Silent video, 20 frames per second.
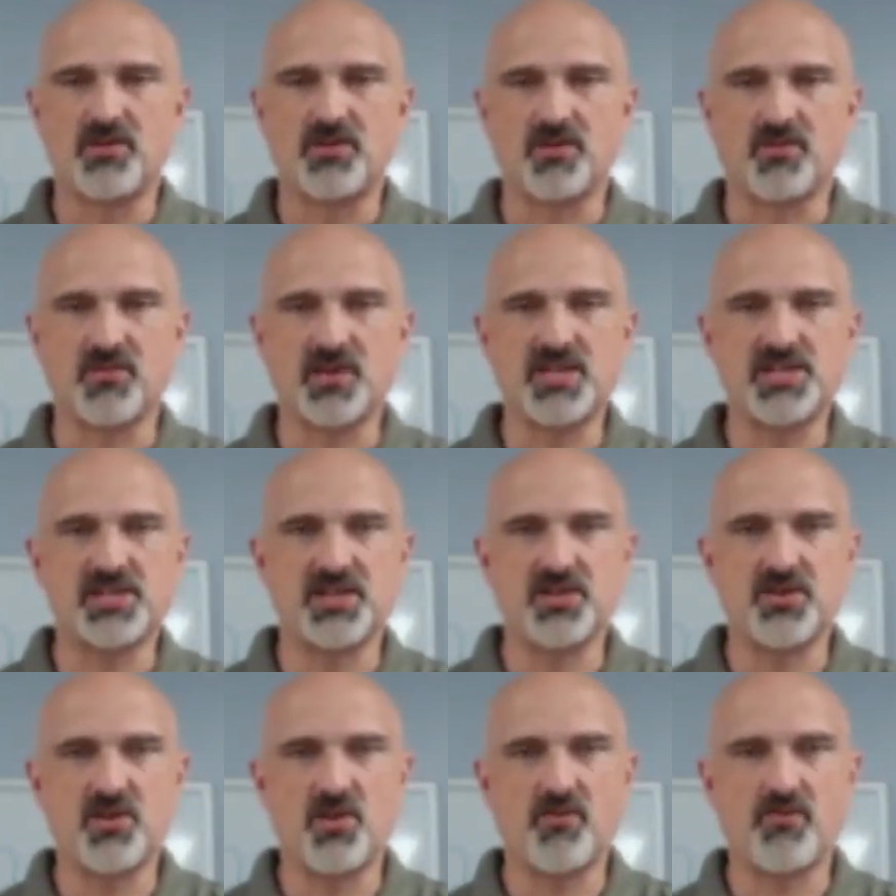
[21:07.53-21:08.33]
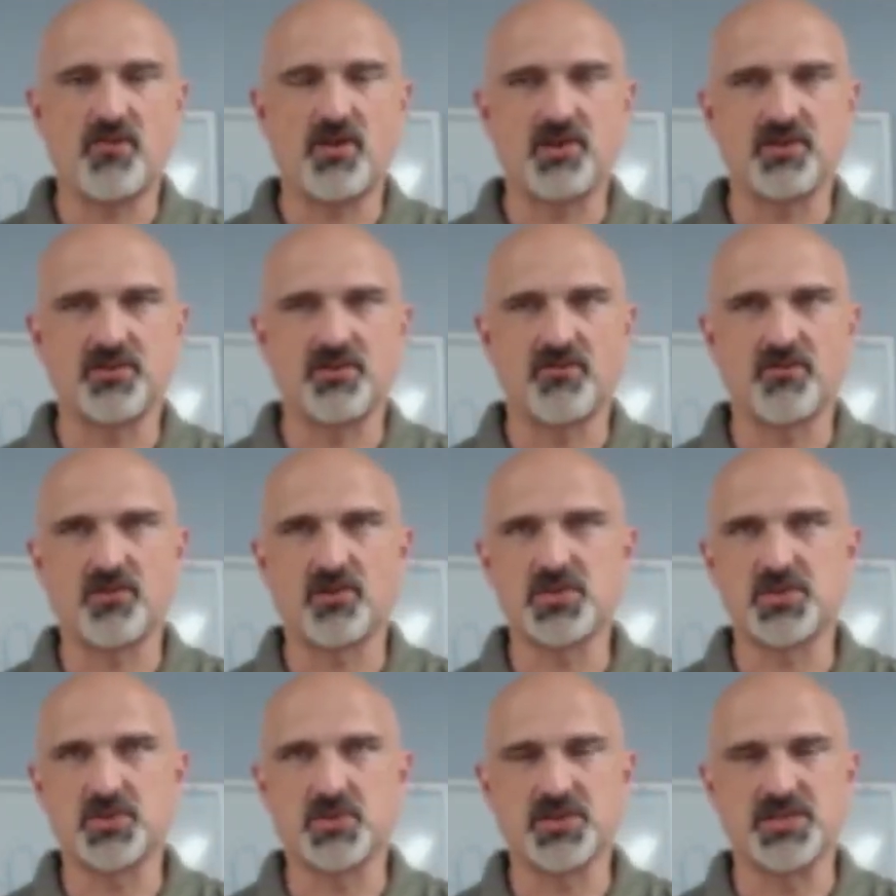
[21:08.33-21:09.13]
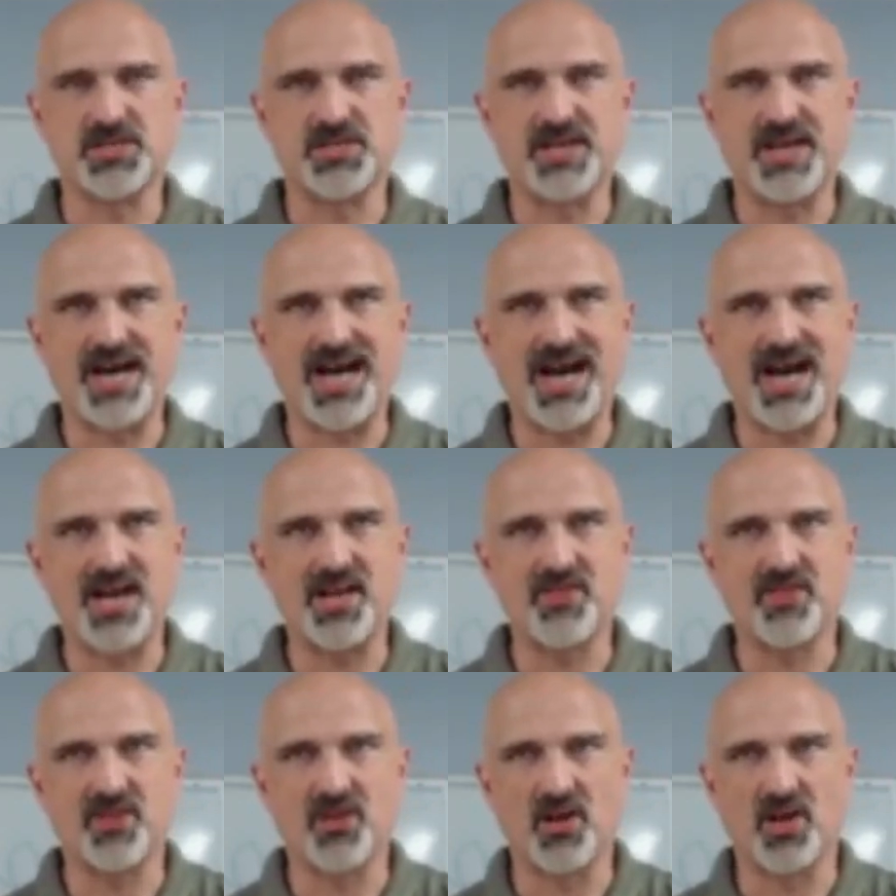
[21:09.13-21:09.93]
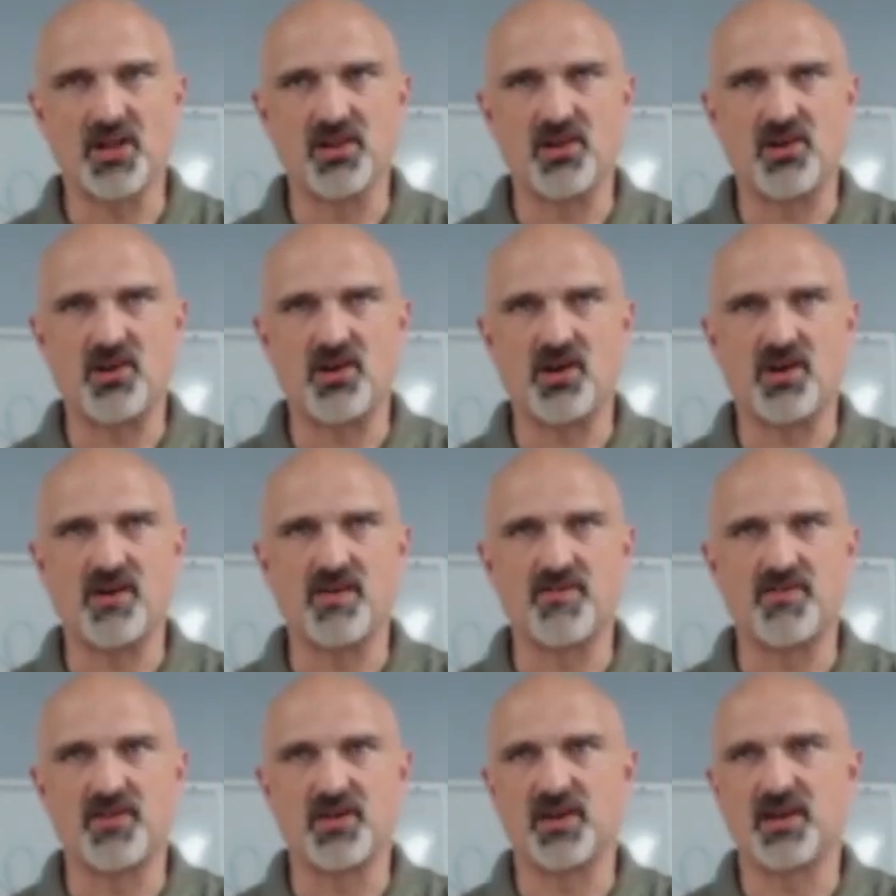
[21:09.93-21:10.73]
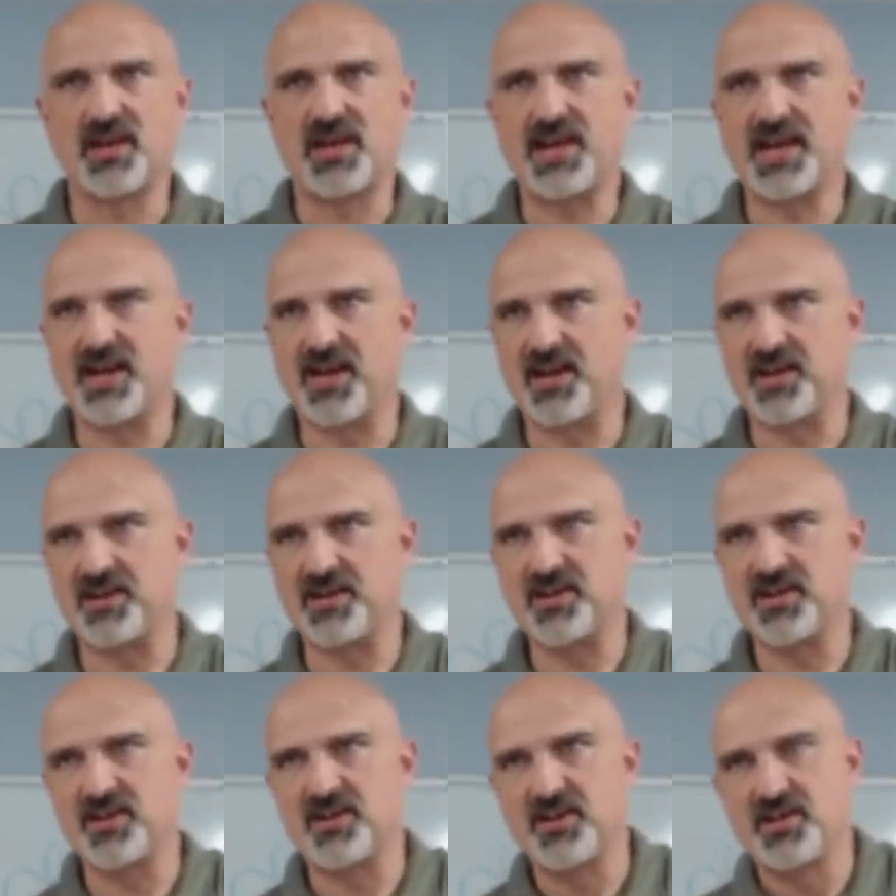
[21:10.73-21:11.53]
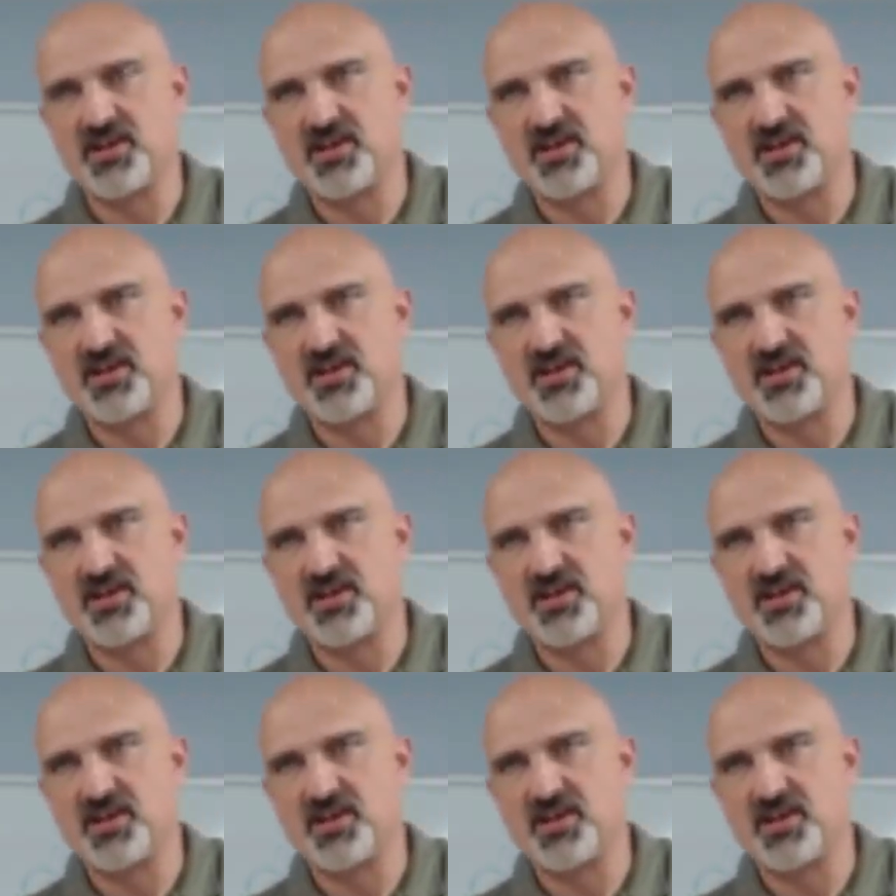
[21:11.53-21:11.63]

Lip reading: reason no-fault divorce was not the law of the land